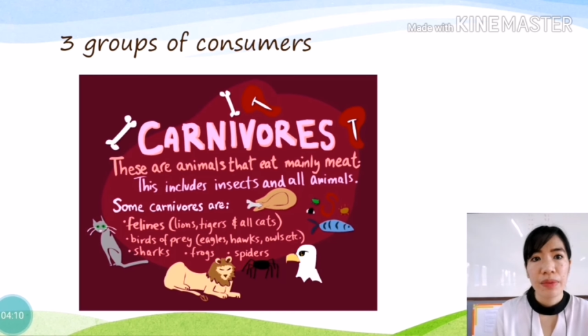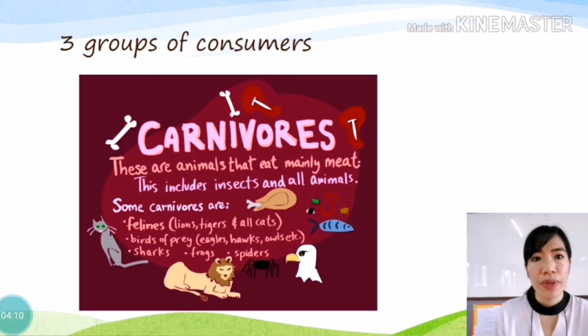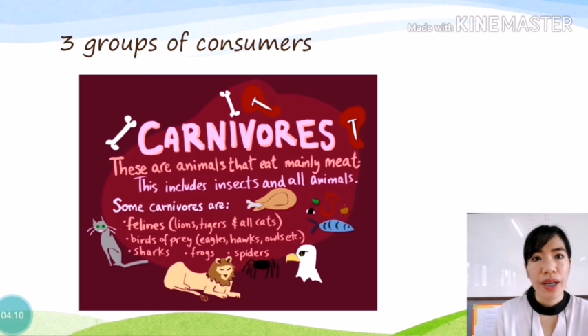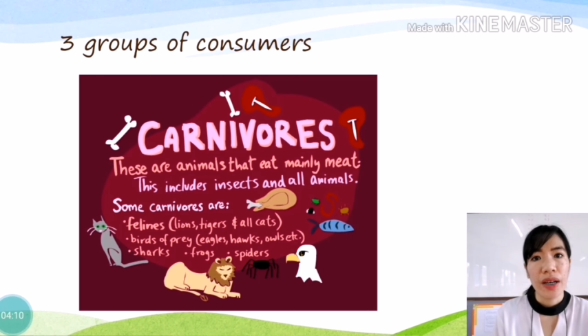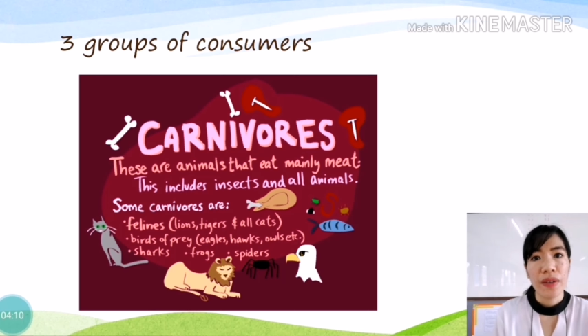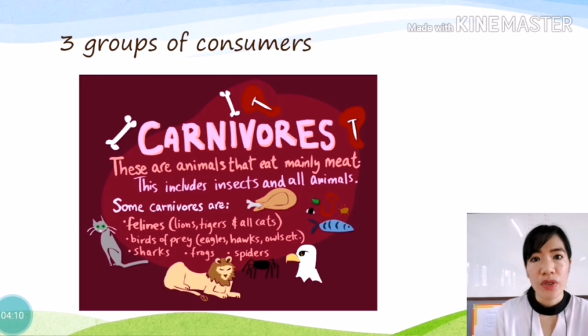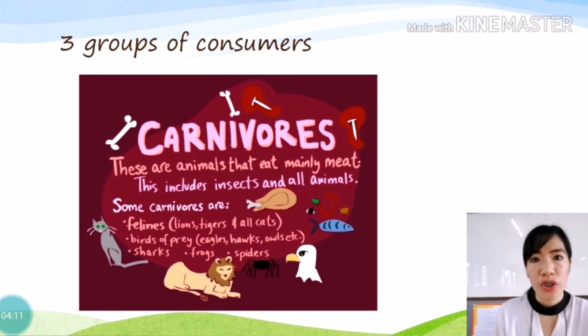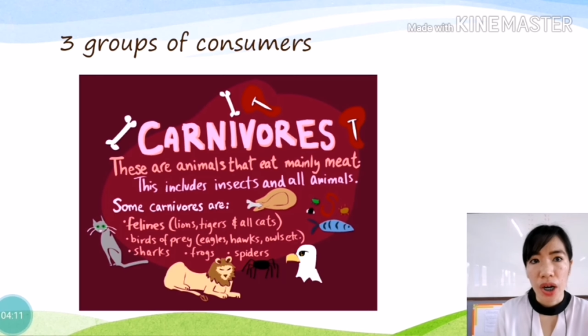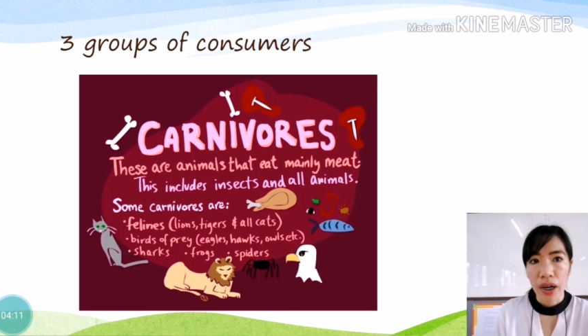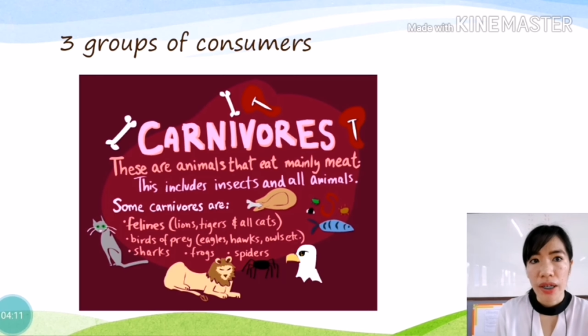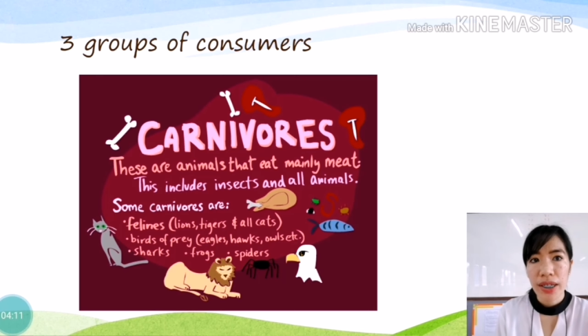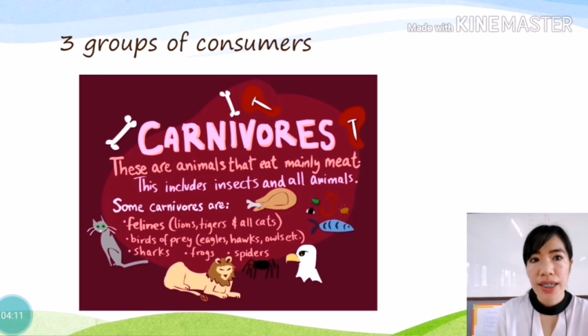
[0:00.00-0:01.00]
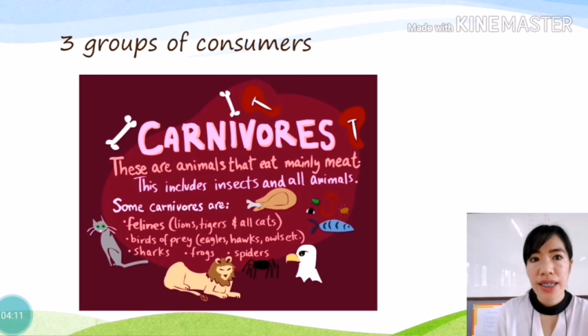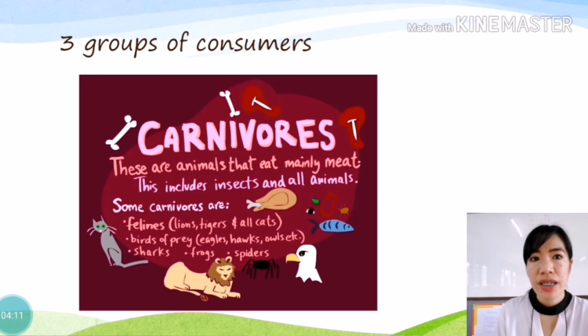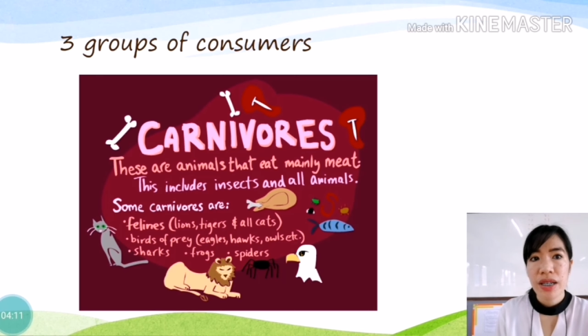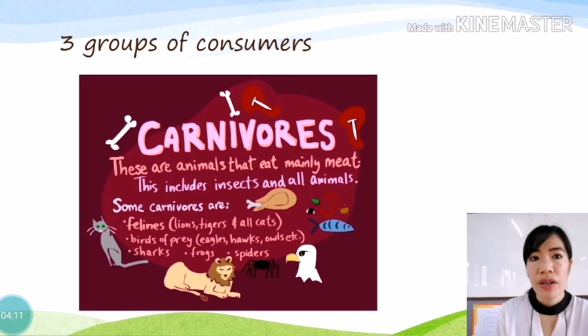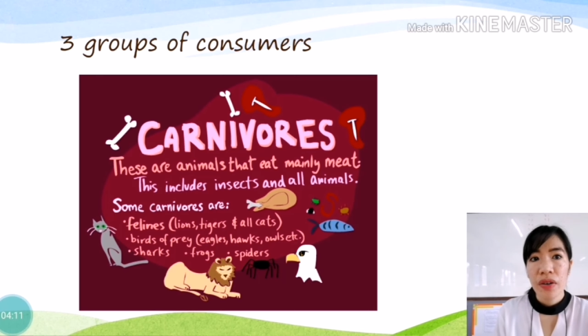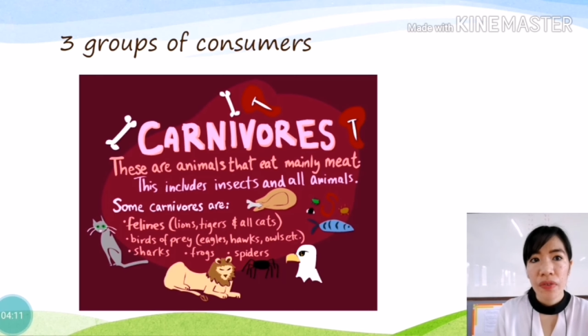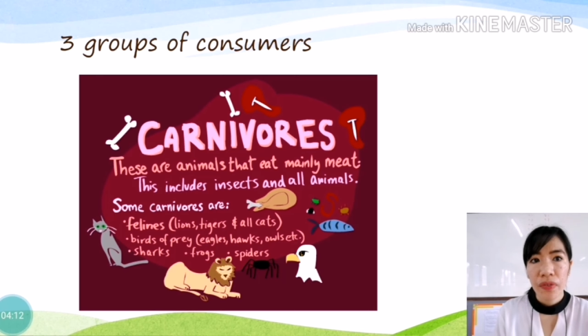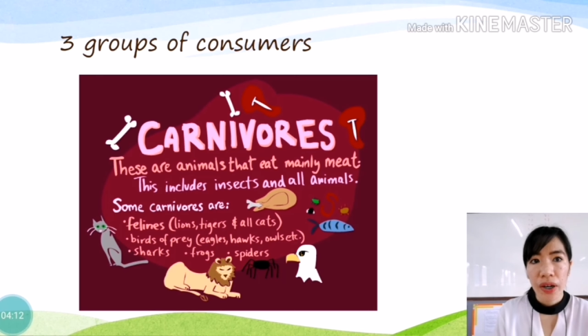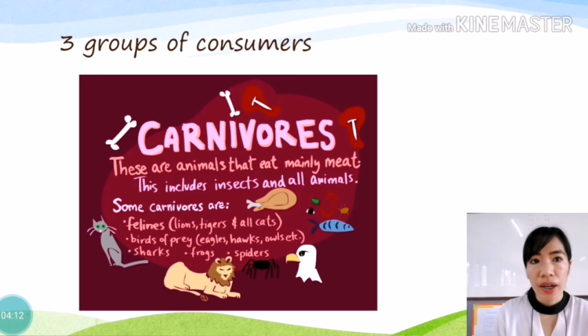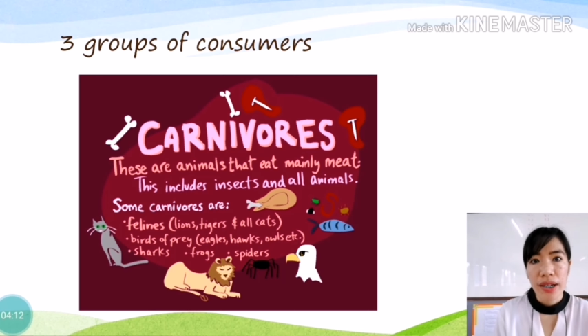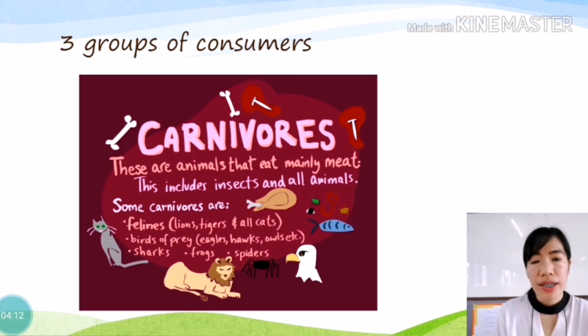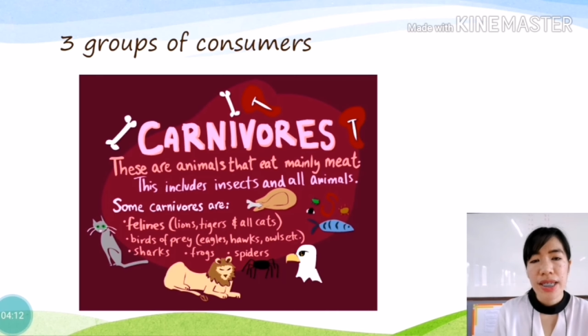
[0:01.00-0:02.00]
We have sharks,
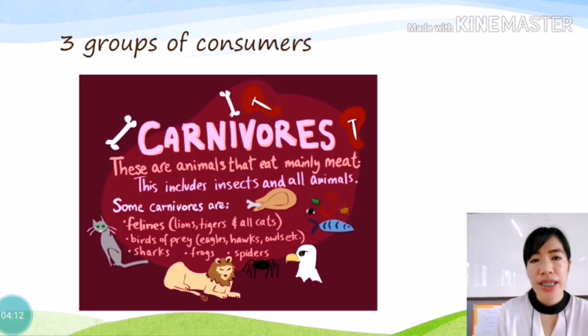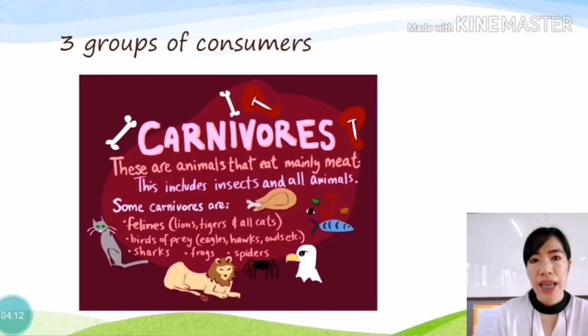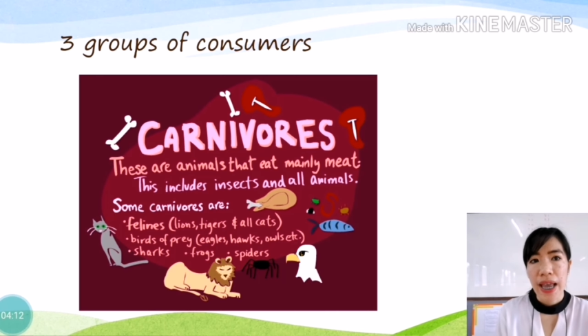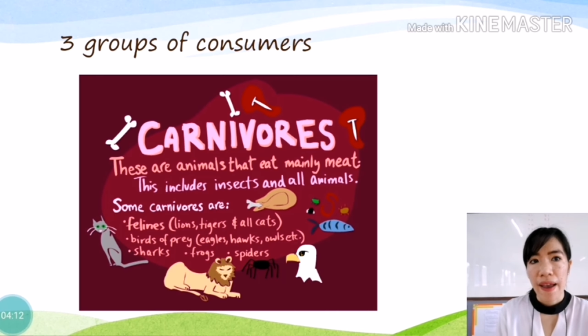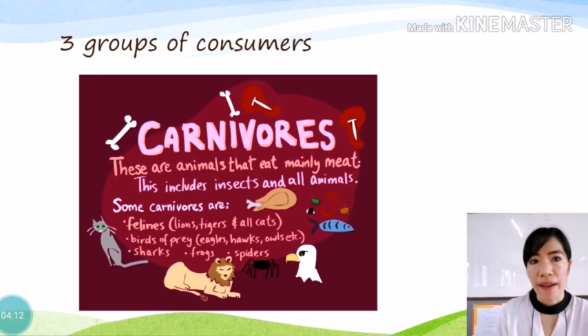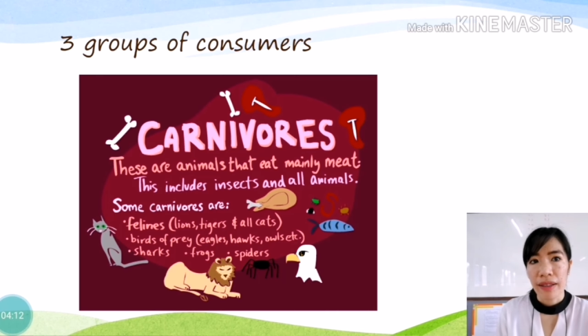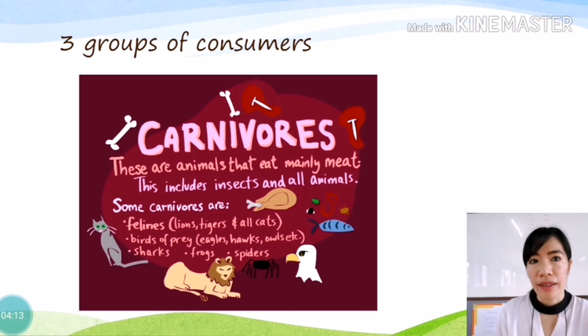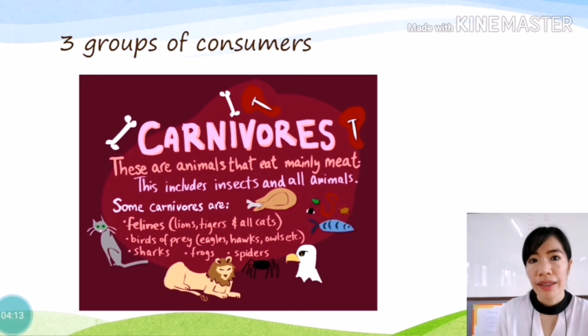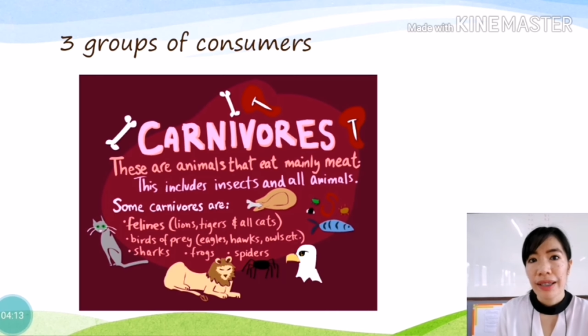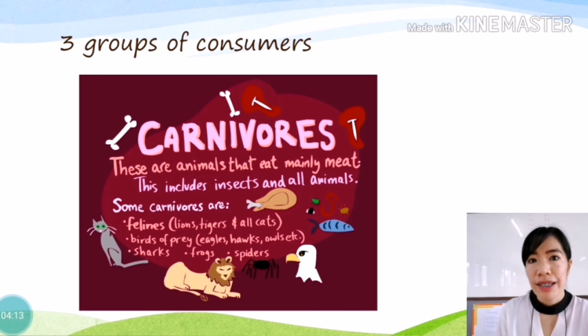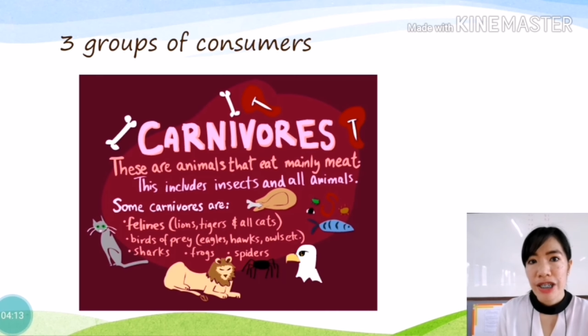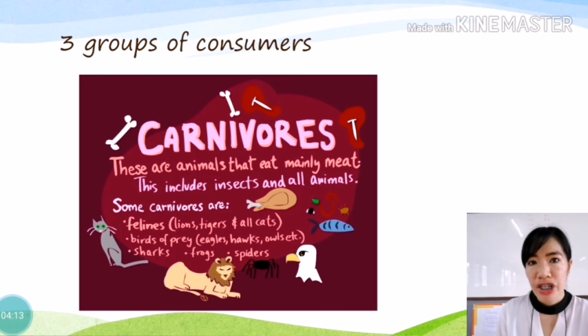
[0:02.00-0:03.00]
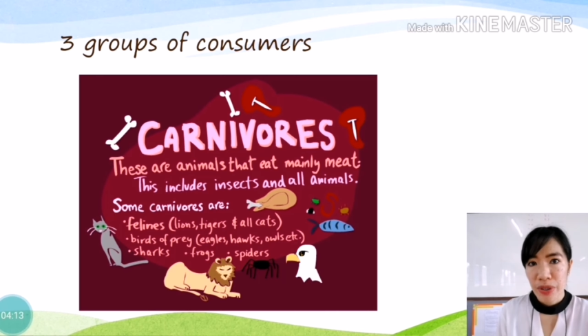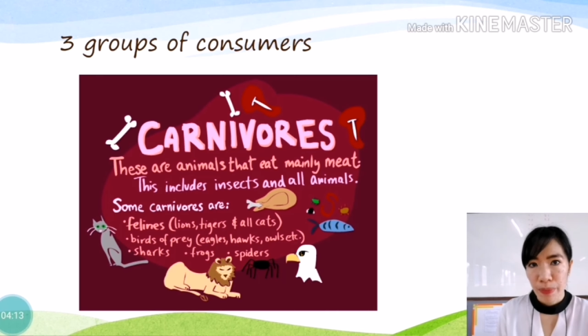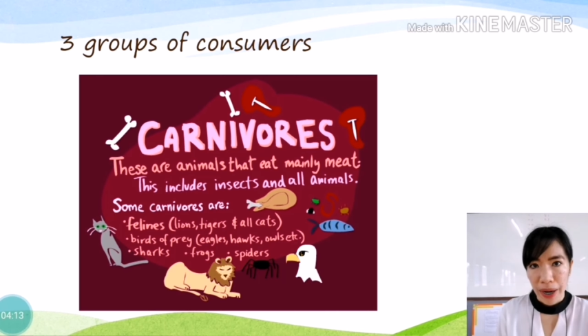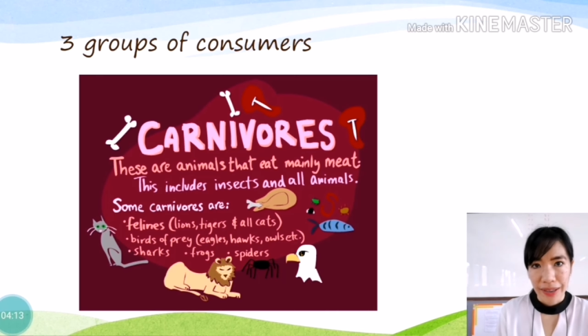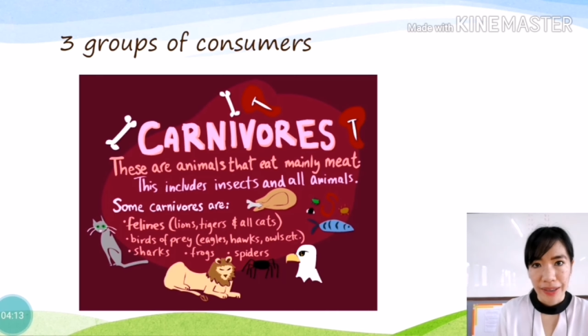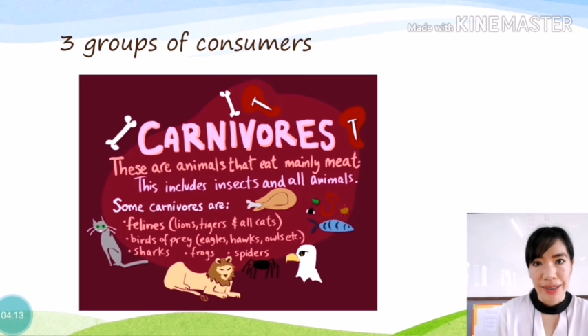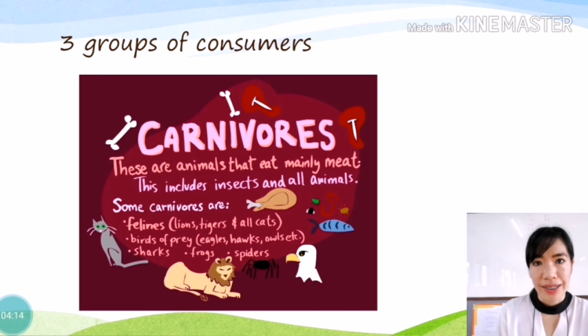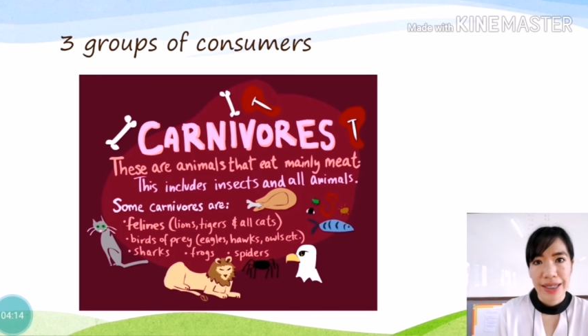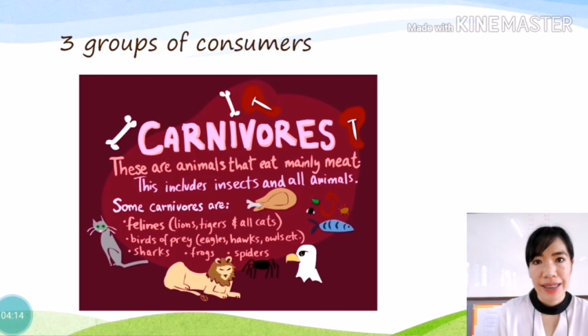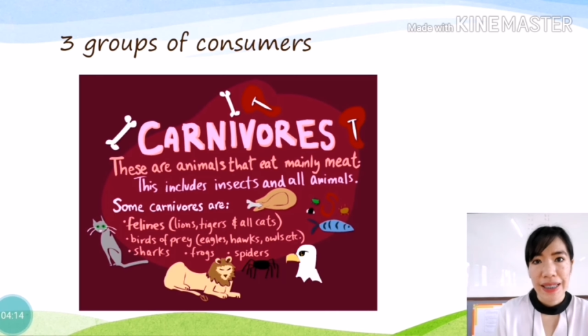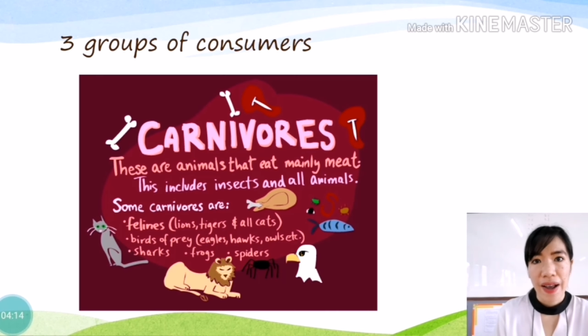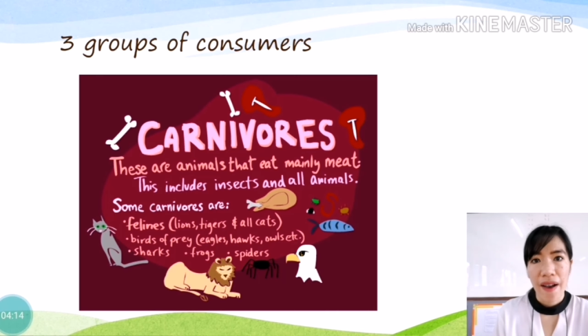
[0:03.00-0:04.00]
frogs, and spiders.